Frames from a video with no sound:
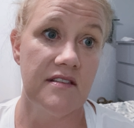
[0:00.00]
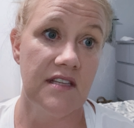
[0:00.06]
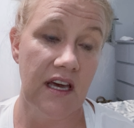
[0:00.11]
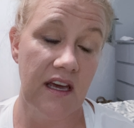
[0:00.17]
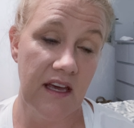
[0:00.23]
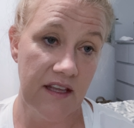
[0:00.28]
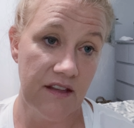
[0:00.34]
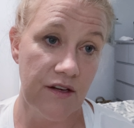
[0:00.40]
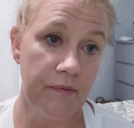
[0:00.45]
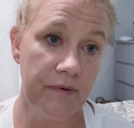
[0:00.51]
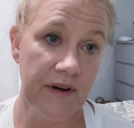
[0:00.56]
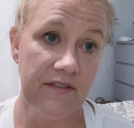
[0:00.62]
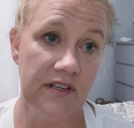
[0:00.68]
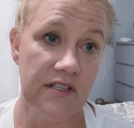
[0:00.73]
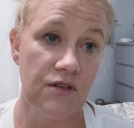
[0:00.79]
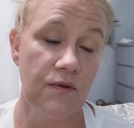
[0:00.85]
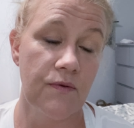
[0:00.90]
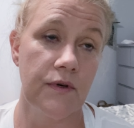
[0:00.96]
the other
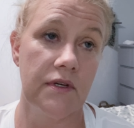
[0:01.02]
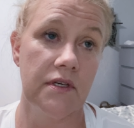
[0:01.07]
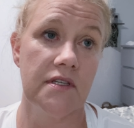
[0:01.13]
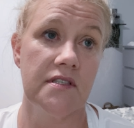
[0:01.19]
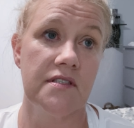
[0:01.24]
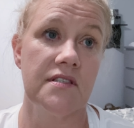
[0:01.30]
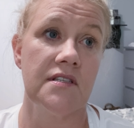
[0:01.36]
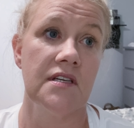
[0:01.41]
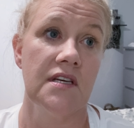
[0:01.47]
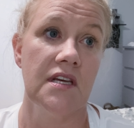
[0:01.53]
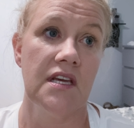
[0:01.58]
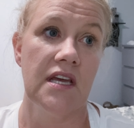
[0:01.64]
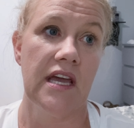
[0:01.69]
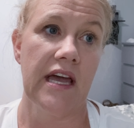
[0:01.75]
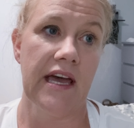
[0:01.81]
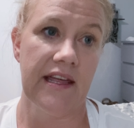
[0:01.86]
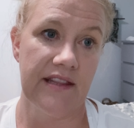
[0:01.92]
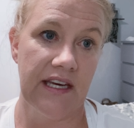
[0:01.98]
private schools,
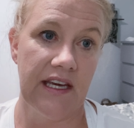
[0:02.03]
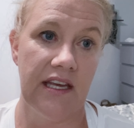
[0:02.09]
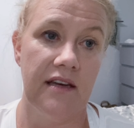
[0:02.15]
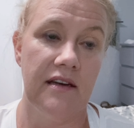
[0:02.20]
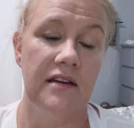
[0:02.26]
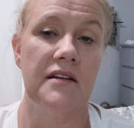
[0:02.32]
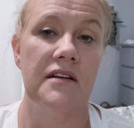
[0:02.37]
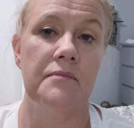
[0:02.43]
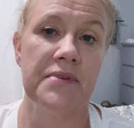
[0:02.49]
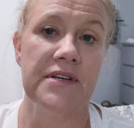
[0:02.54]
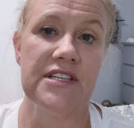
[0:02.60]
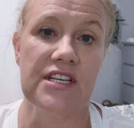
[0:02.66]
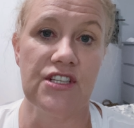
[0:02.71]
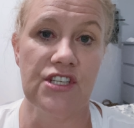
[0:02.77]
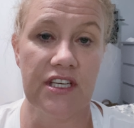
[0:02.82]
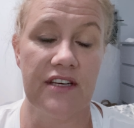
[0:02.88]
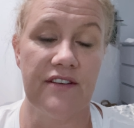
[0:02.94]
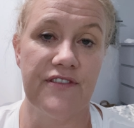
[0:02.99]
and then
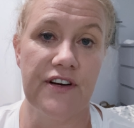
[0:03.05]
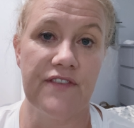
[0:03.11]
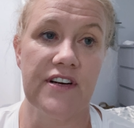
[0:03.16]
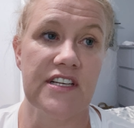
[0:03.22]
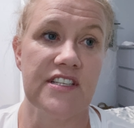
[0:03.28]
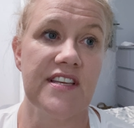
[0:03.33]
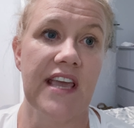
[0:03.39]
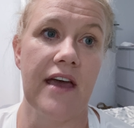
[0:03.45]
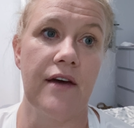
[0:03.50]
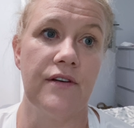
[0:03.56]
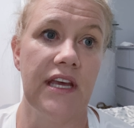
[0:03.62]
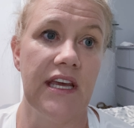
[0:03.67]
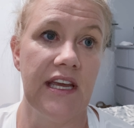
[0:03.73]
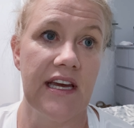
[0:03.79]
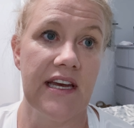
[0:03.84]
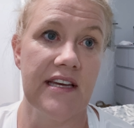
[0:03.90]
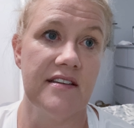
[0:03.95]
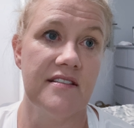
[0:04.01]
potentially Fairfax
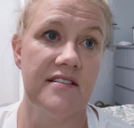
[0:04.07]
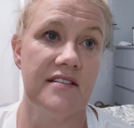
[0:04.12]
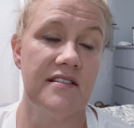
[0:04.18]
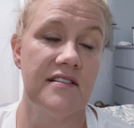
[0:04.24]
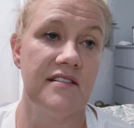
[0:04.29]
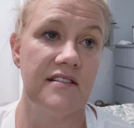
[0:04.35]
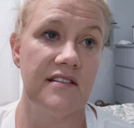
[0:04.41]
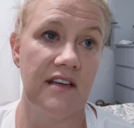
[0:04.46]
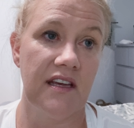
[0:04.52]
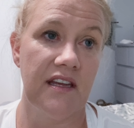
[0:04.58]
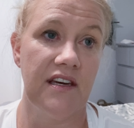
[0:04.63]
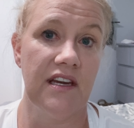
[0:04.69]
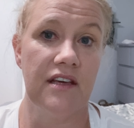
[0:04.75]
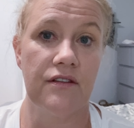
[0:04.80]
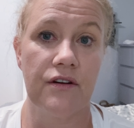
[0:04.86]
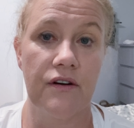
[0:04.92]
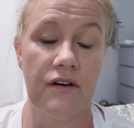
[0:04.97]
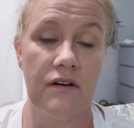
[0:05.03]
County as
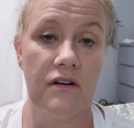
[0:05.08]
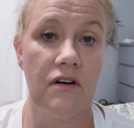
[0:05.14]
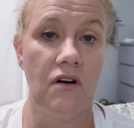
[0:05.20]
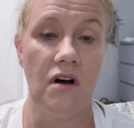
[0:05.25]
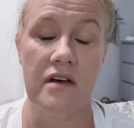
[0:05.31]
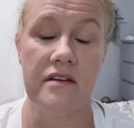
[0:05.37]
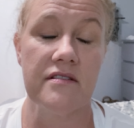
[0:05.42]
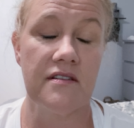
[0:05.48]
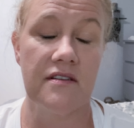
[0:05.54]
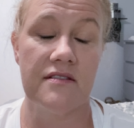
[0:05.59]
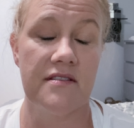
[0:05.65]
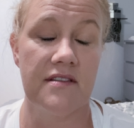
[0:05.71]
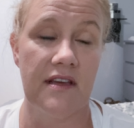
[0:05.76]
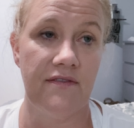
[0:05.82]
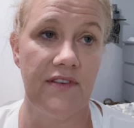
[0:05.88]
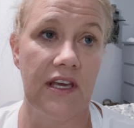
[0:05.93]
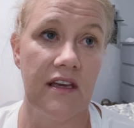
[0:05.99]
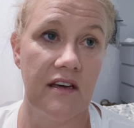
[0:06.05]
another
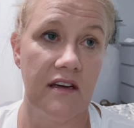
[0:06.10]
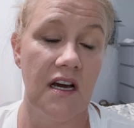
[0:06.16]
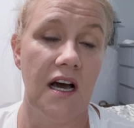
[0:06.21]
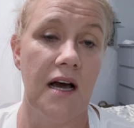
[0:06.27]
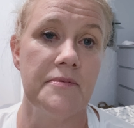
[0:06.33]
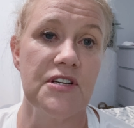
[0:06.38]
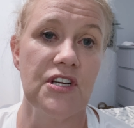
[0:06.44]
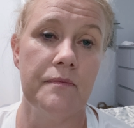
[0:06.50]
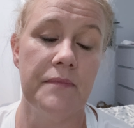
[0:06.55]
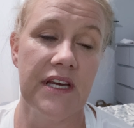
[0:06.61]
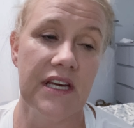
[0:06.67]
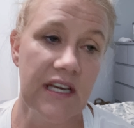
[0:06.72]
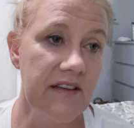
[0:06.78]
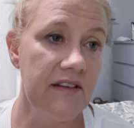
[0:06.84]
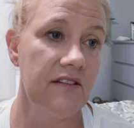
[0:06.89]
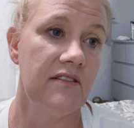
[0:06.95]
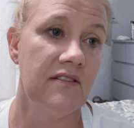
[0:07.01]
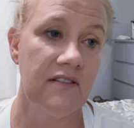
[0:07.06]
cost-saving option,
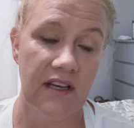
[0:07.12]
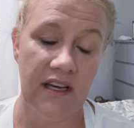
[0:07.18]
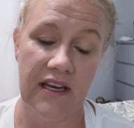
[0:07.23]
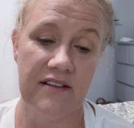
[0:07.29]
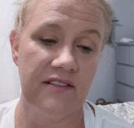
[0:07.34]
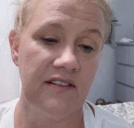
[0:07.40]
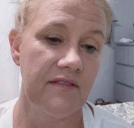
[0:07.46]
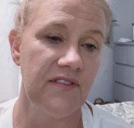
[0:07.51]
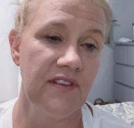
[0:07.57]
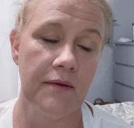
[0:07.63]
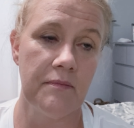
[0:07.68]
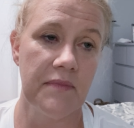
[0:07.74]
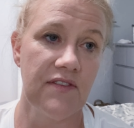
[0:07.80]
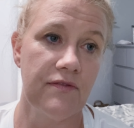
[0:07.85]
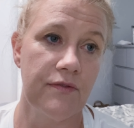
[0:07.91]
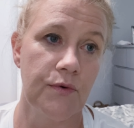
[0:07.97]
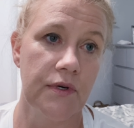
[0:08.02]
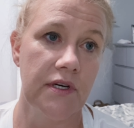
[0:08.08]
because as I've said
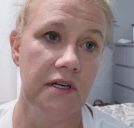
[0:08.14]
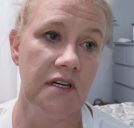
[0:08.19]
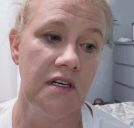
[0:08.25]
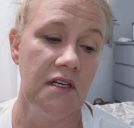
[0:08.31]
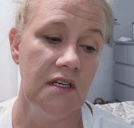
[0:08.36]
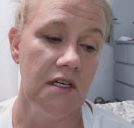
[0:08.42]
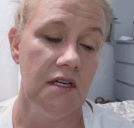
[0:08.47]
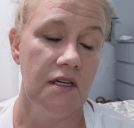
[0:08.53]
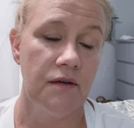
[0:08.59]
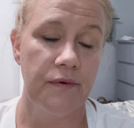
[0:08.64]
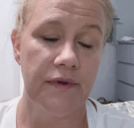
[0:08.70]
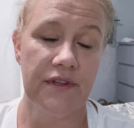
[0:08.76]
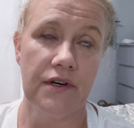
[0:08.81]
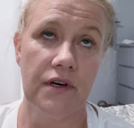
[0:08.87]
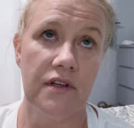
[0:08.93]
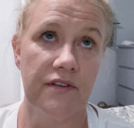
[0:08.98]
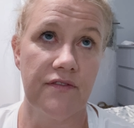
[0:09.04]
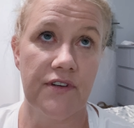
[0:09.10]
before, with
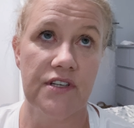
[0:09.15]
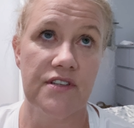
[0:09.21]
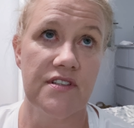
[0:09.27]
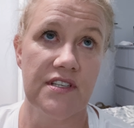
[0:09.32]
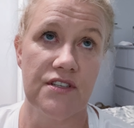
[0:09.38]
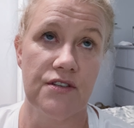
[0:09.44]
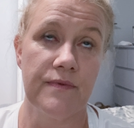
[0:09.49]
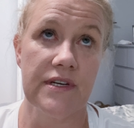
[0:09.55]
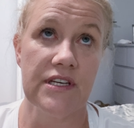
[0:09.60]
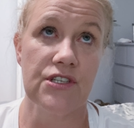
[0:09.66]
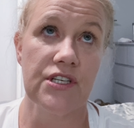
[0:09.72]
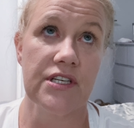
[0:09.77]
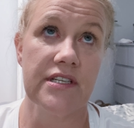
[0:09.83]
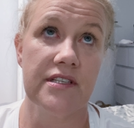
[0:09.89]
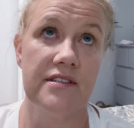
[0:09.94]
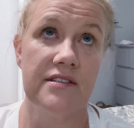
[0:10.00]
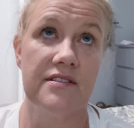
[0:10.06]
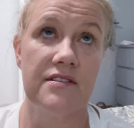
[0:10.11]
all of our
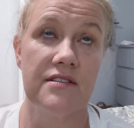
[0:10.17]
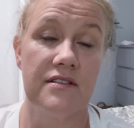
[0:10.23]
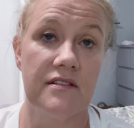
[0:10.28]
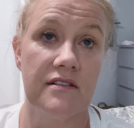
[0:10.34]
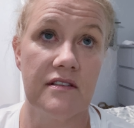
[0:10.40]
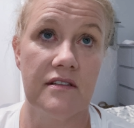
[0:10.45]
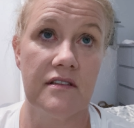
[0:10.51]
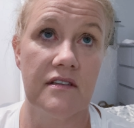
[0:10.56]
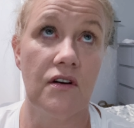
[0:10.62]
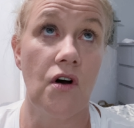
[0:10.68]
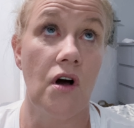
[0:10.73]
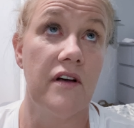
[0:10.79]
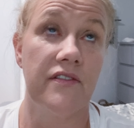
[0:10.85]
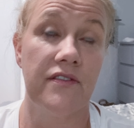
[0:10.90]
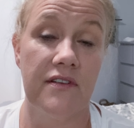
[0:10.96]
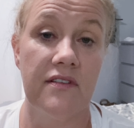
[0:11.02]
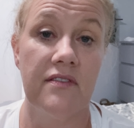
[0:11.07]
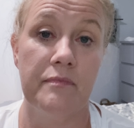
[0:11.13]
situations,
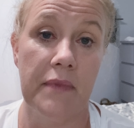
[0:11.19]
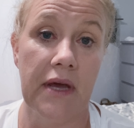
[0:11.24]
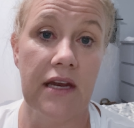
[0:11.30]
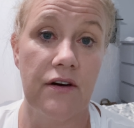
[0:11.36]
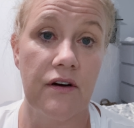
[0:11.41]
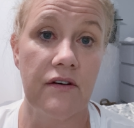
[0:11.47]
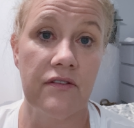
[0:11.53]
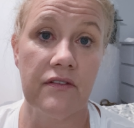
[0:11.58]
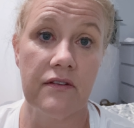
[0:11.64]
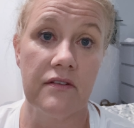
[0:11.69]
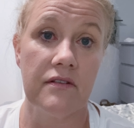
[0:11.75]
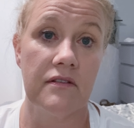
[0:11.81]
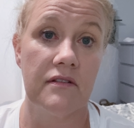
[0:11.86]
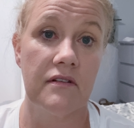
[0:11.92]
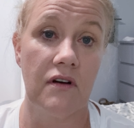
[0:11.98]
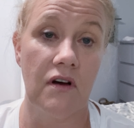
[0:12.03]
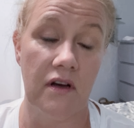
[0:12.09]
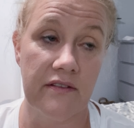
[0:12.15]
cost matters.
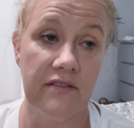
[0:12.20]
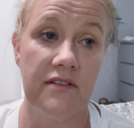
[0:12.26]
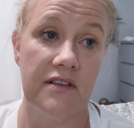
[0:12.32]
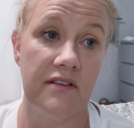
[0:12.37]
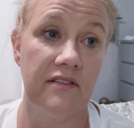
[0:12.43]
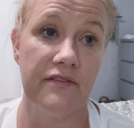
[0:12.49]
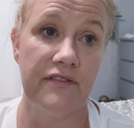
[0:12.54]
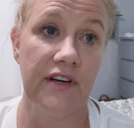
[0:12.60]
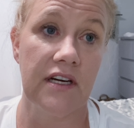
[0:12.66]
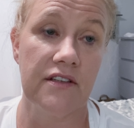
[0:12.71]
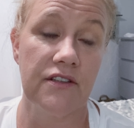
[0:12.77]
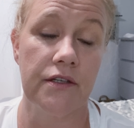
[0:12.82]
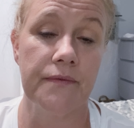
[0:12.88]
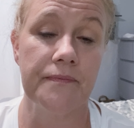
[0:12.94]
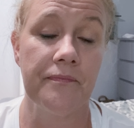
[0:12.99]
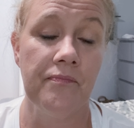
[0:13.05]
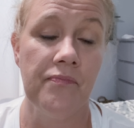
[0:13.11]
Cost is a factor.